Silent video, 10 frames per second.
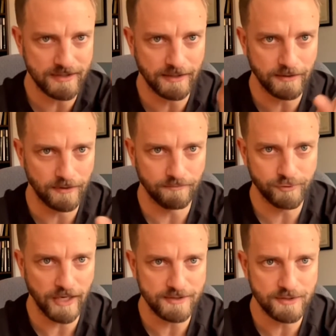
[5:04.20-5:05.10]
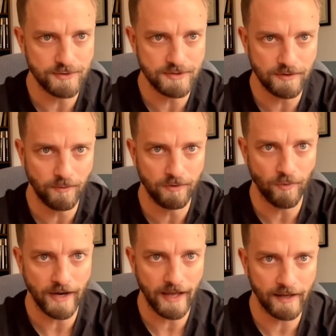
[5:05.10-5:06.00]
a little transducer with
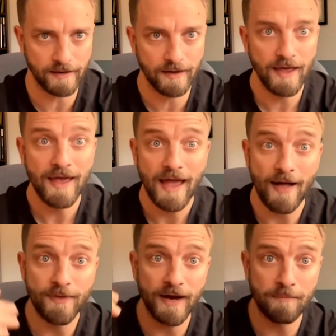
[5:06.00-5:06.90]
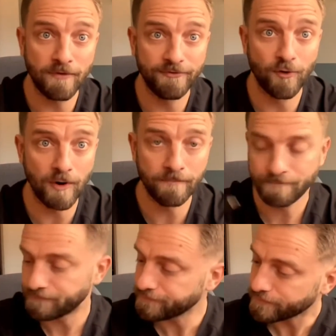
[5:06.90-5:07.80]
one hand, and then I
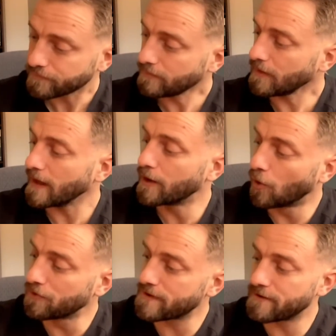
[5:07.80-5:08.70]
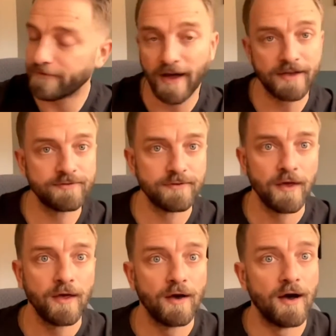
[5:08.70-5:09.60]
perform and hold the device
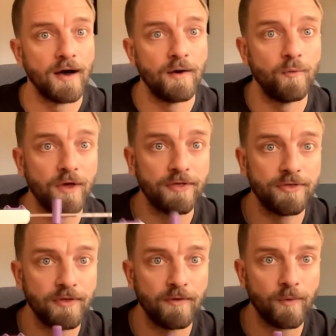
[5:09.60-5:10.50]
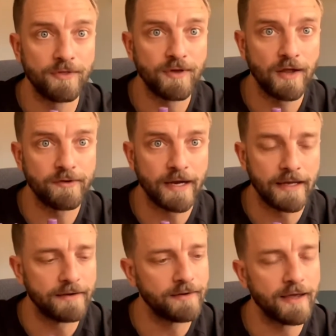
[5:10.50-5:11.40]
uh, with, with the other
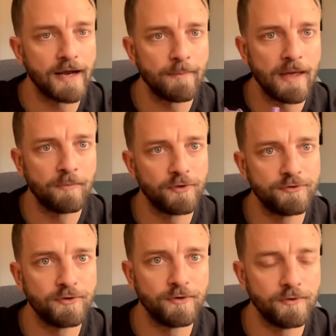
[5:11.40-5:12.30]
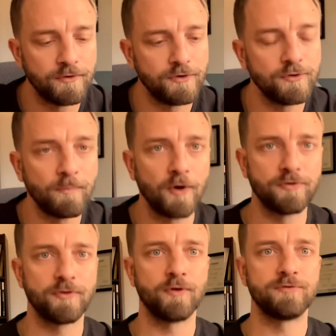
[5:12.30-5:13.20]
hand. And I'm able to do
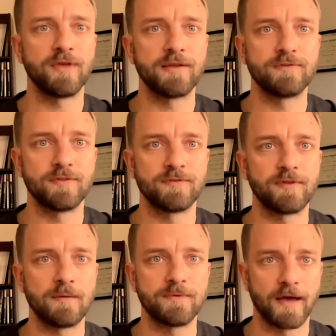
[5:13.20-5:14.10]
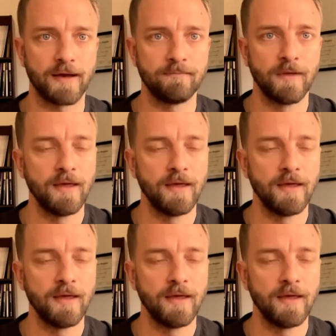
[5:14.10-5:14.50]
both of those things at the same time